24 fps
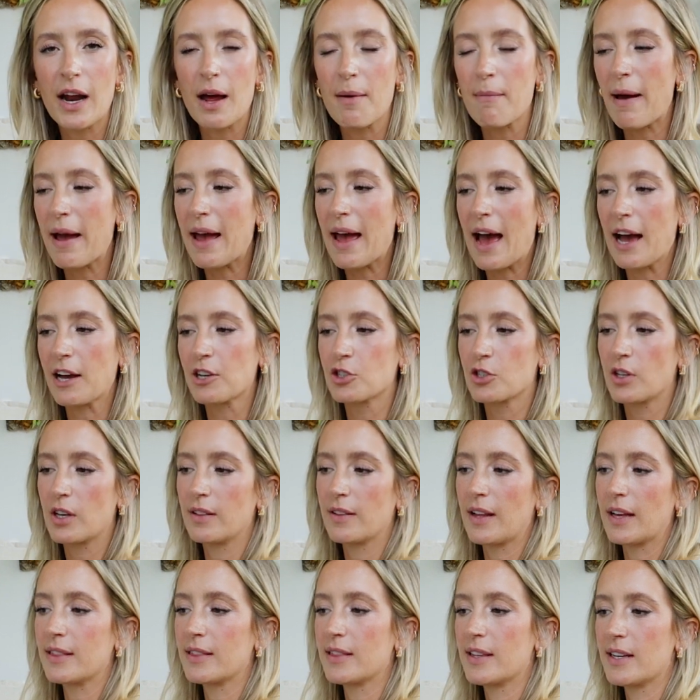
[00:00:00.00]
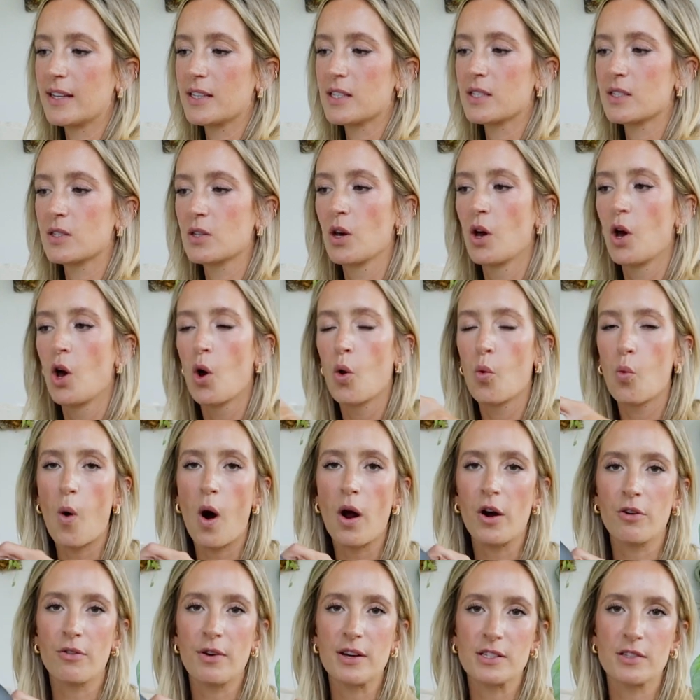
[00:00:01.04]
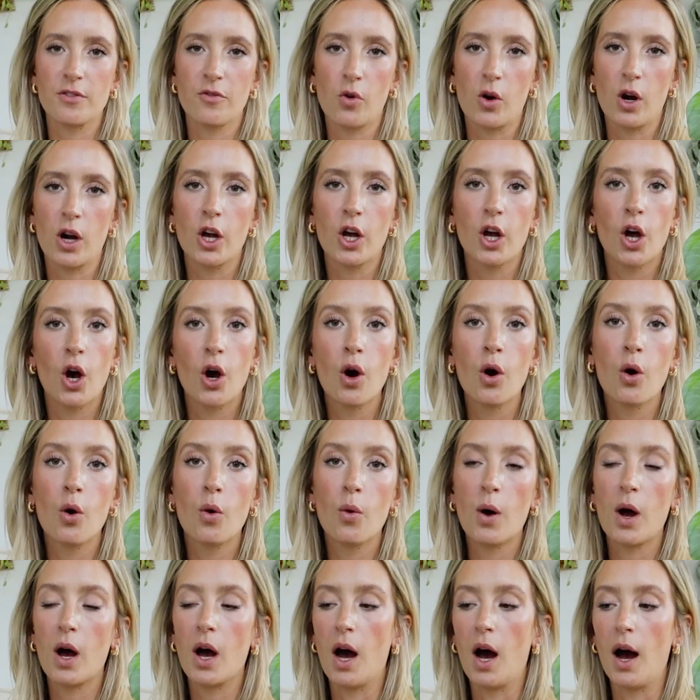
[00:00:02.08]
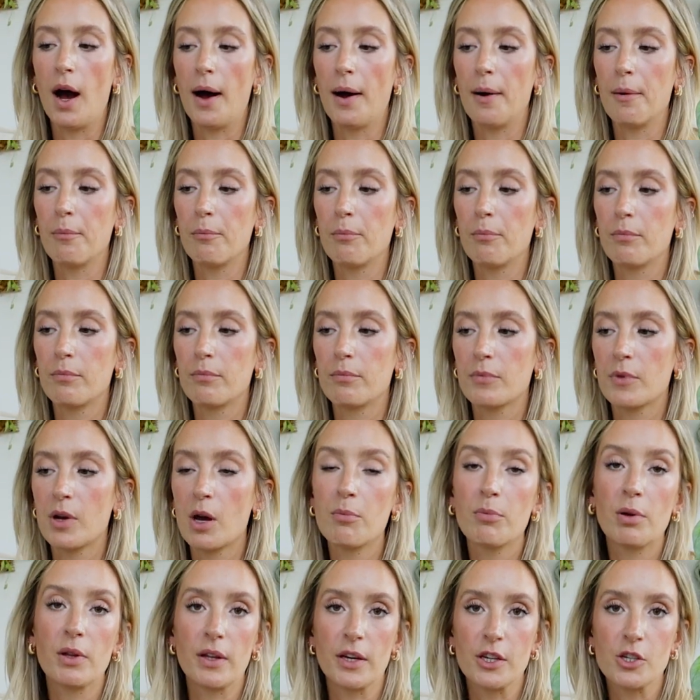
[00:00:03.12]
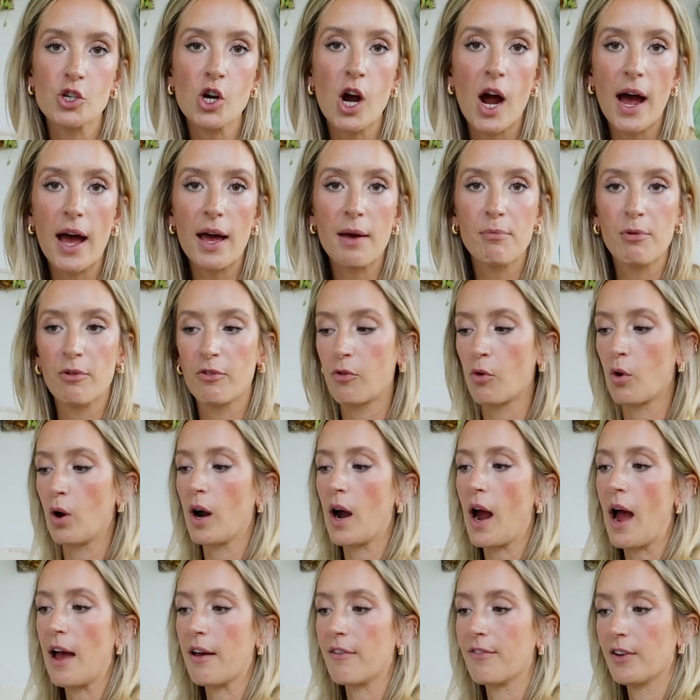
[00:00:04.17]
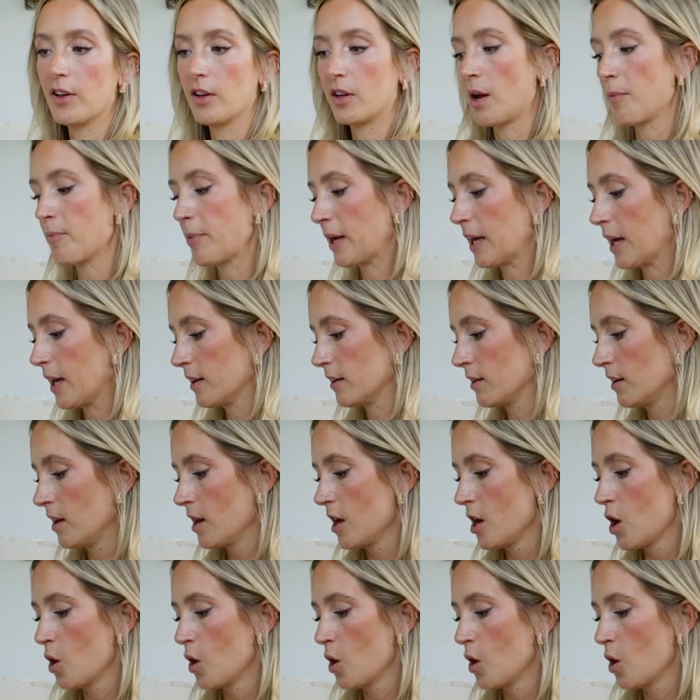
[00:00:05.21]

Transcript: I might actually let this water reservoir go completely dry before I fill it up again.